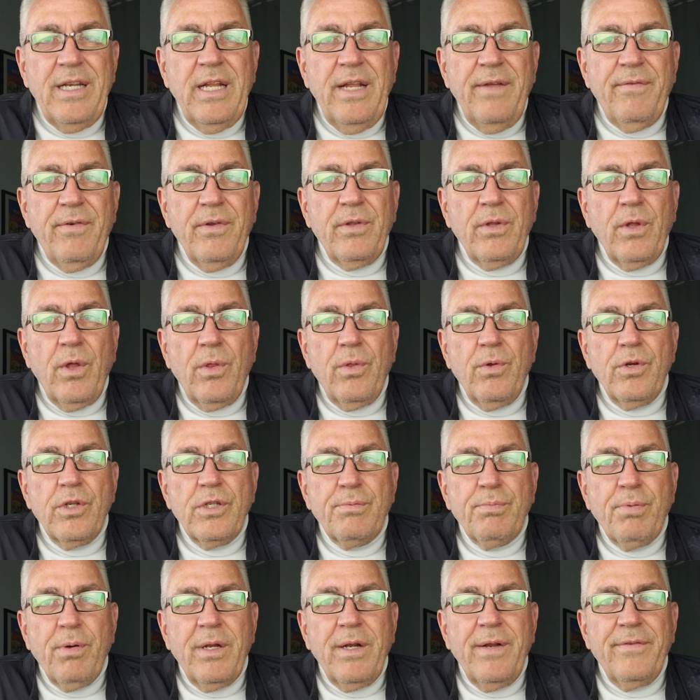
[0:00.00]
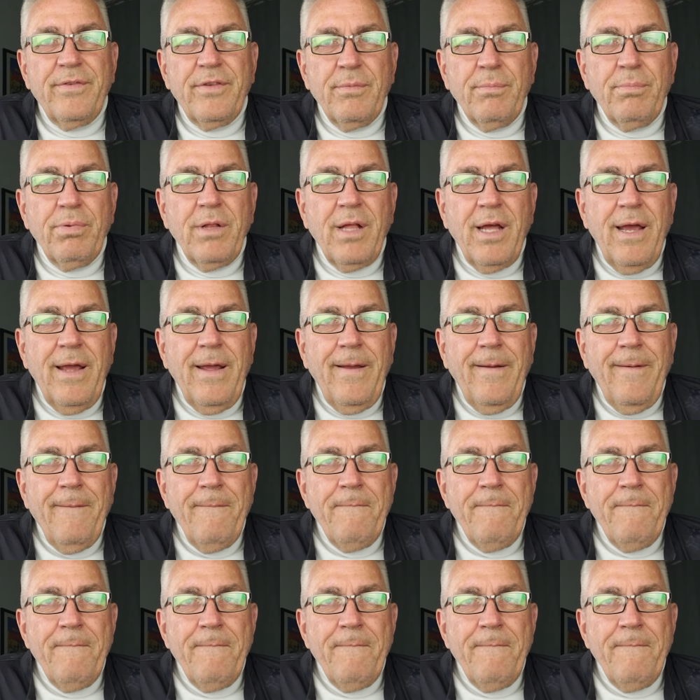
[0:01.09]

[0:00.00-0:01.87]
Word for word: even though there's plenty of supply.